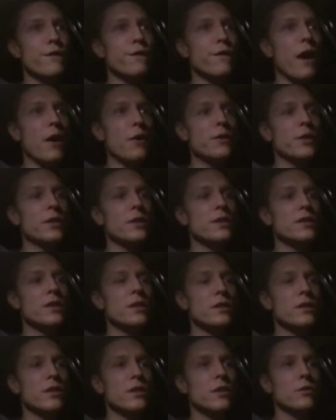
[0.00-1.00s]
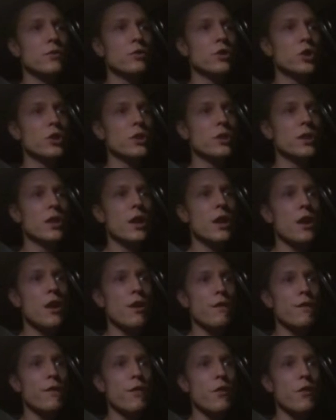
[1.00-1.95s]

founded this institution,